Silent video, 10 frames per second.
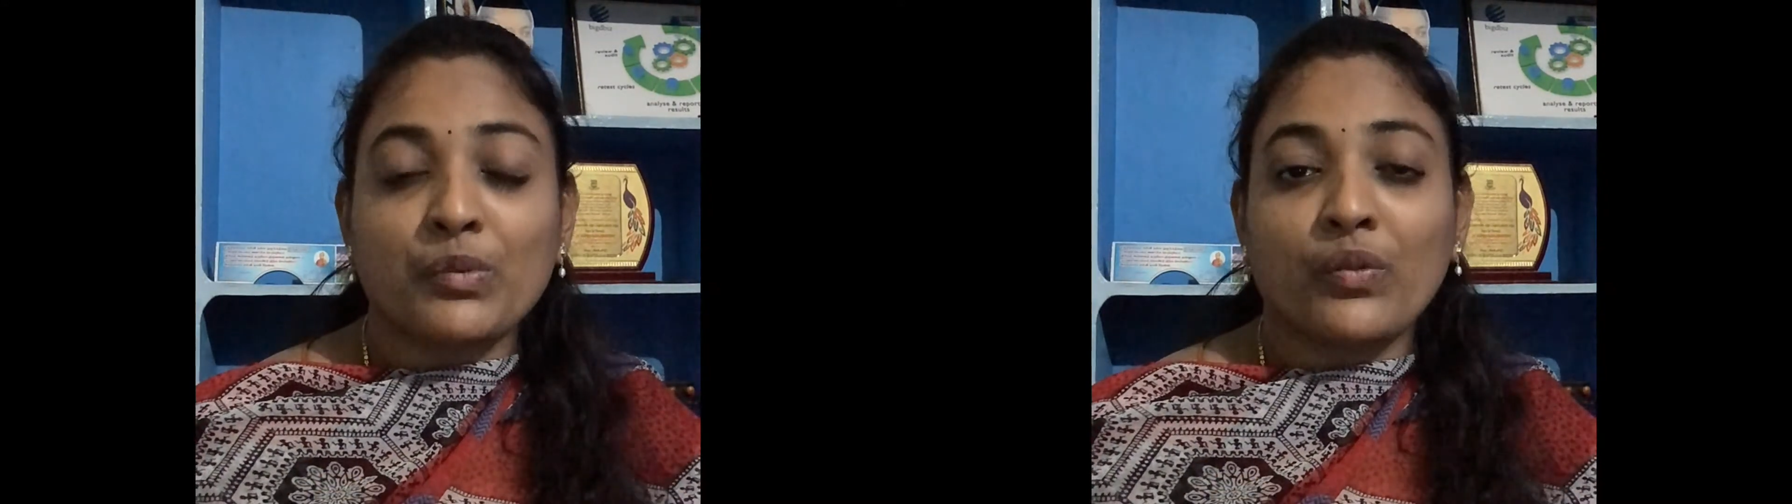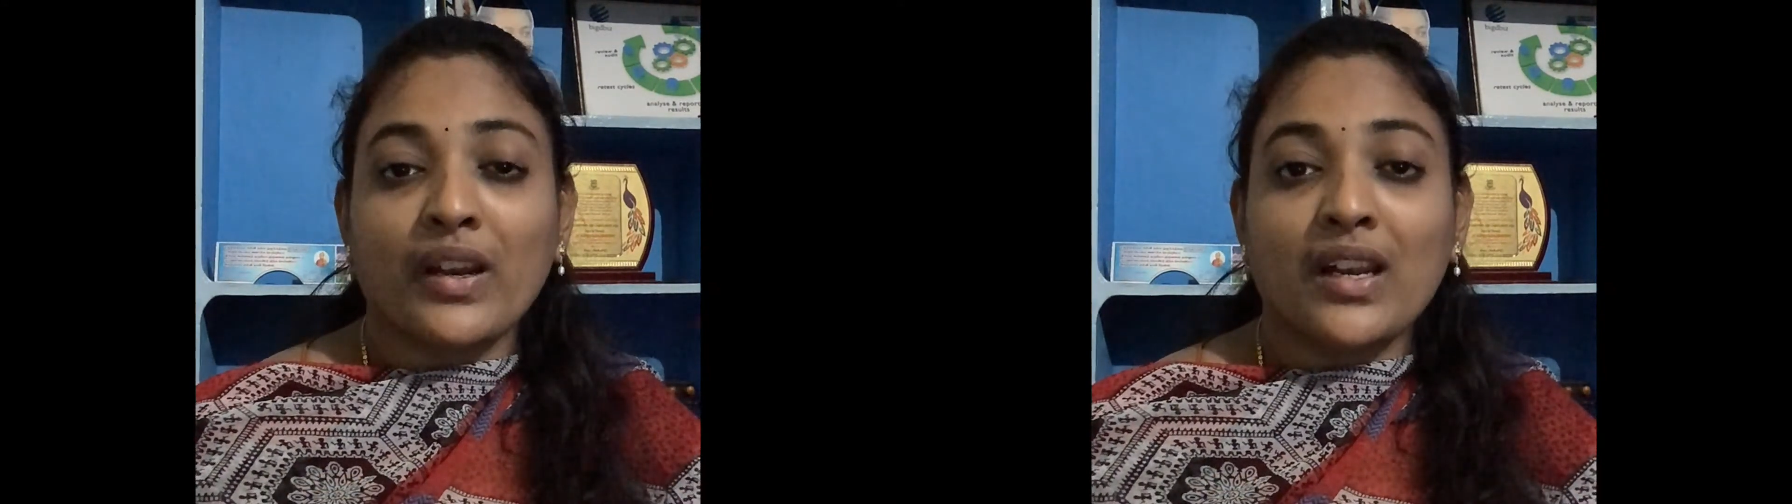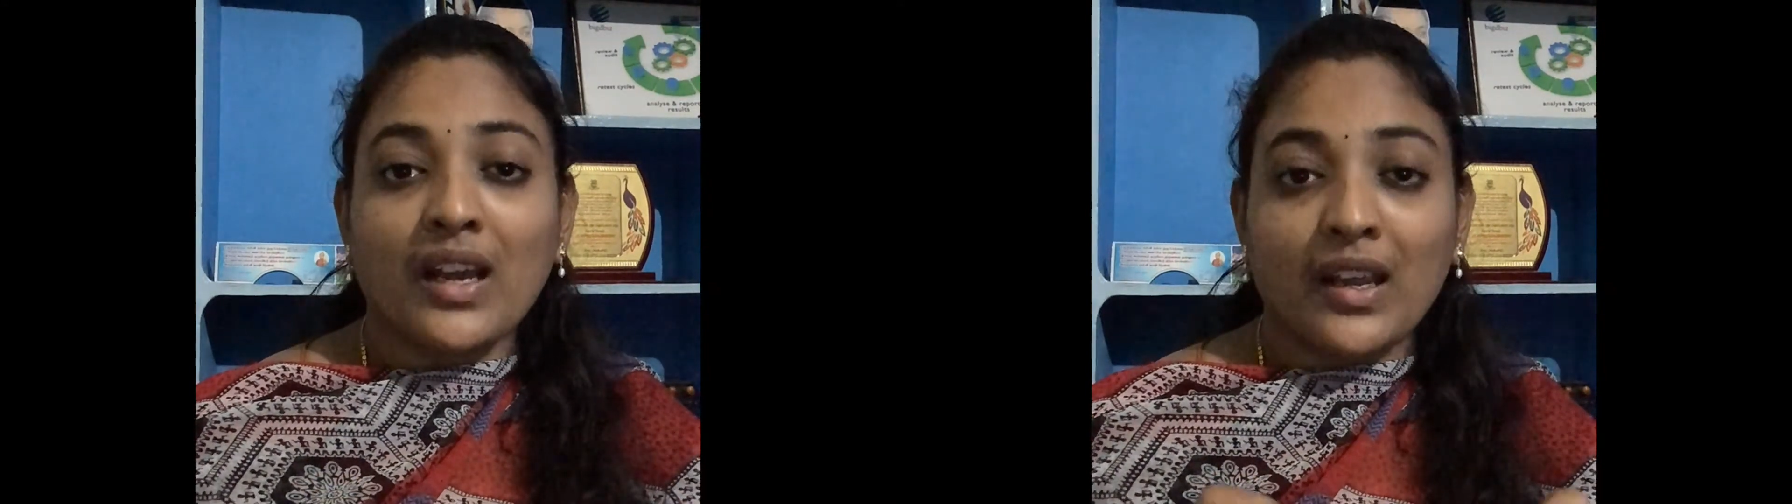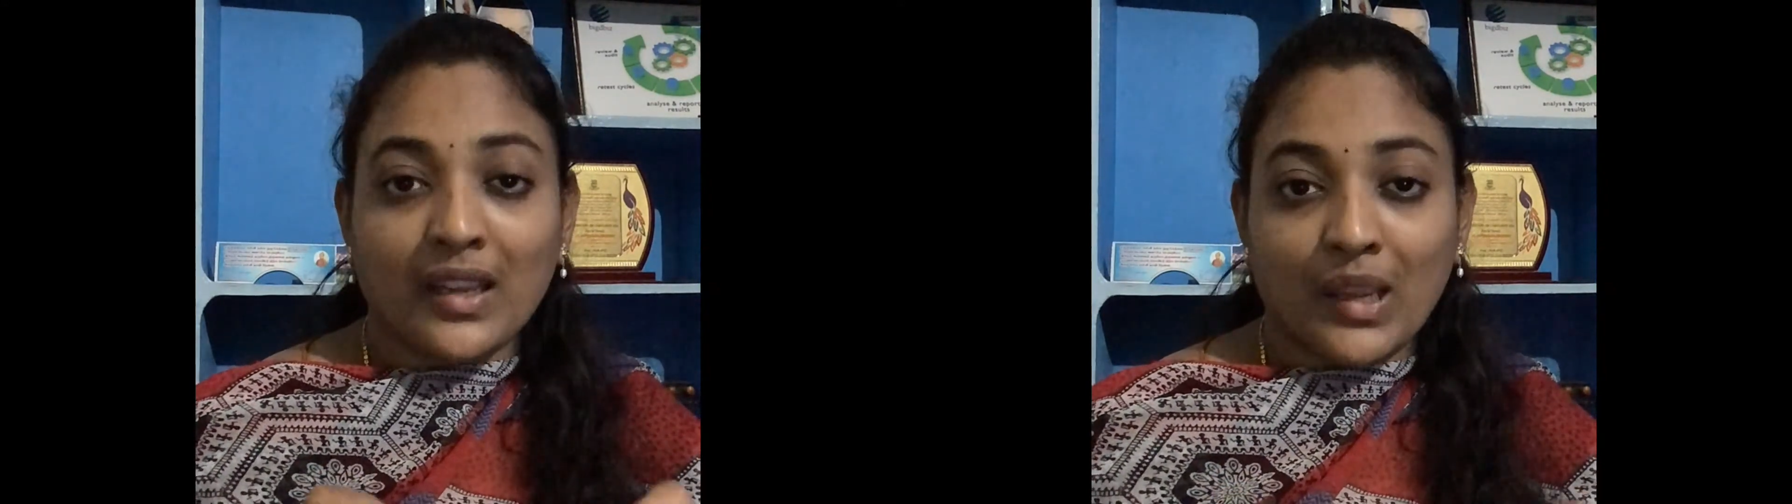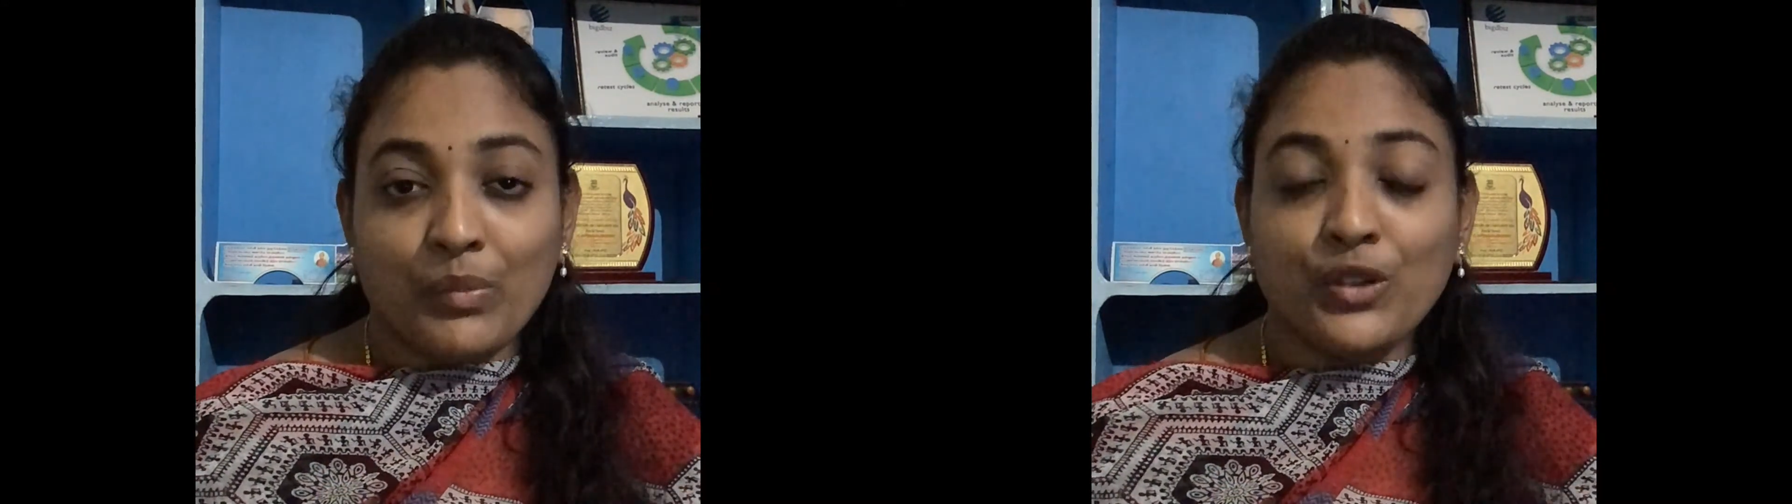providers are
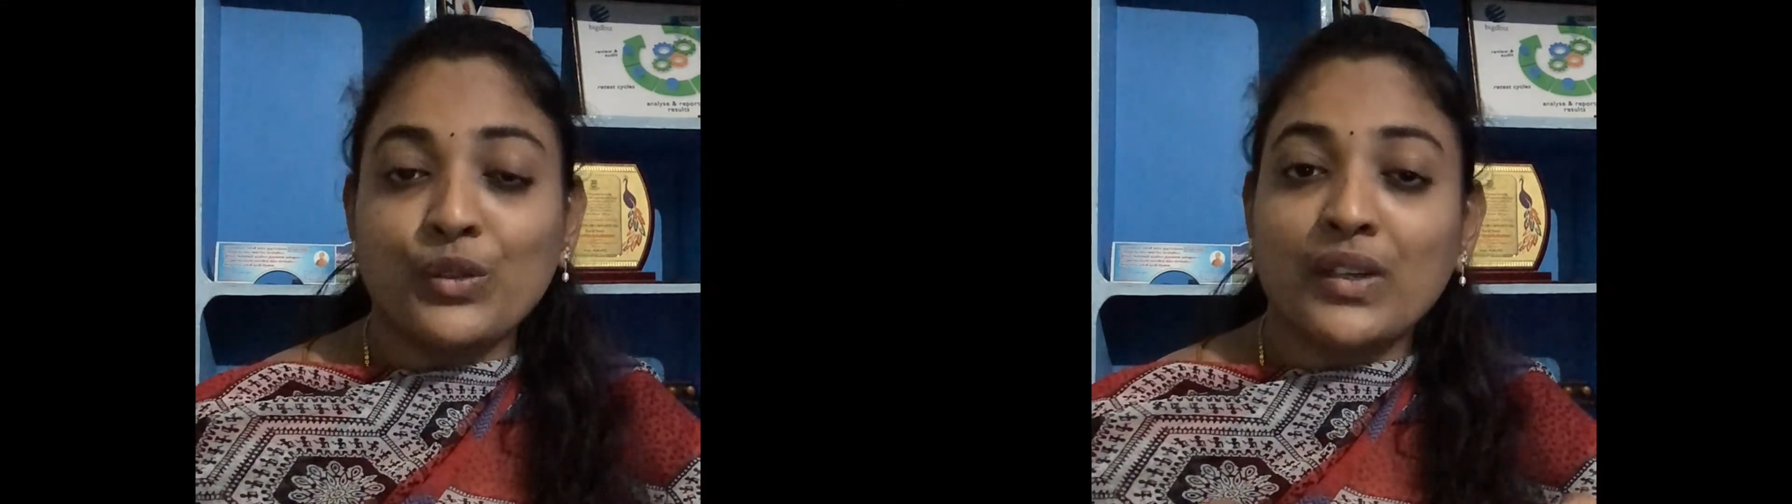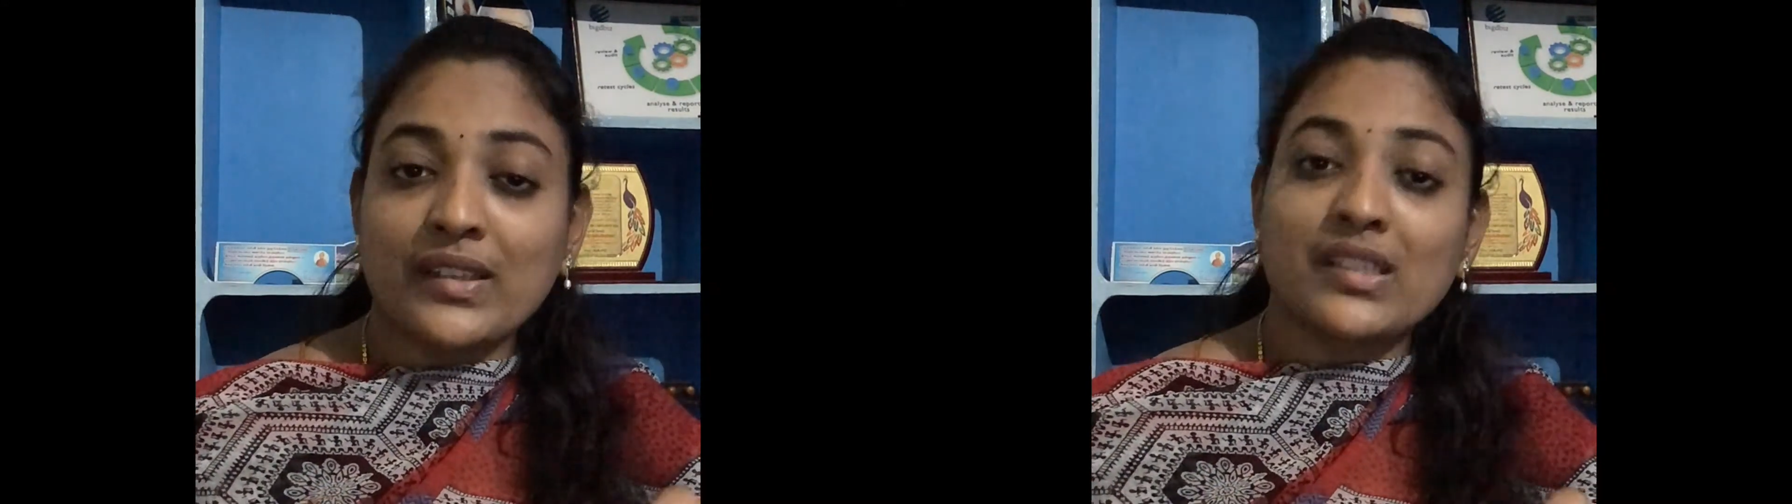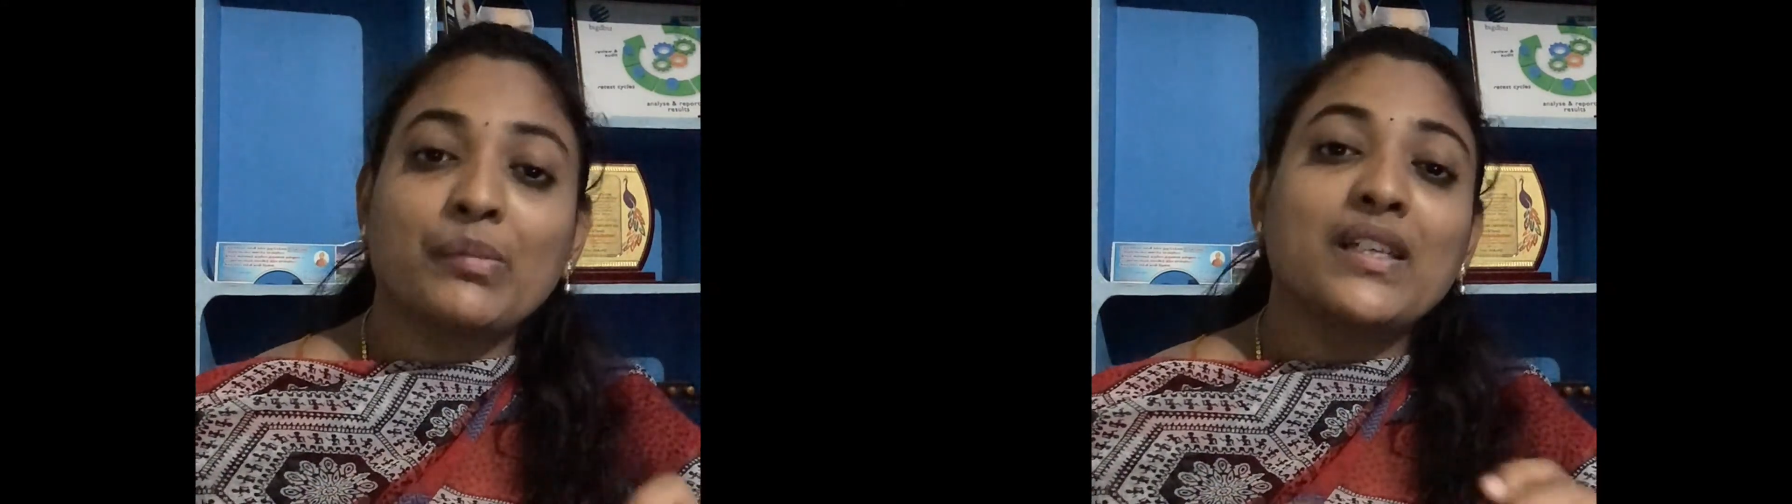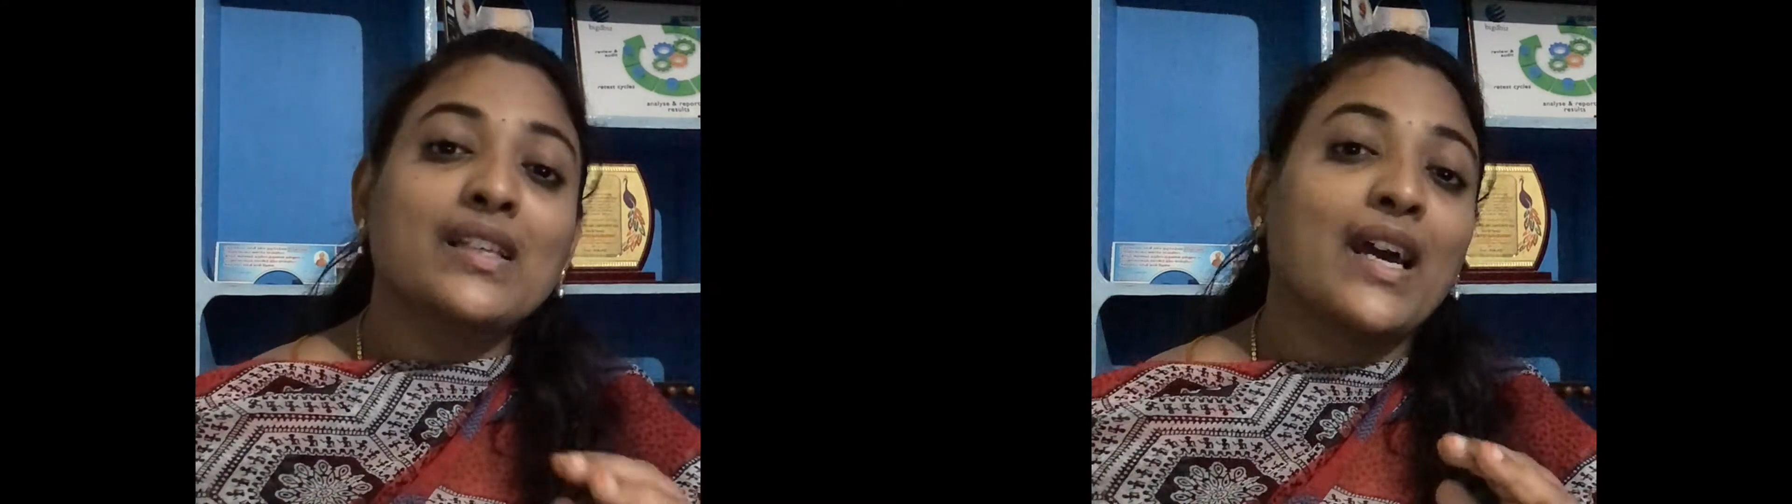able to customize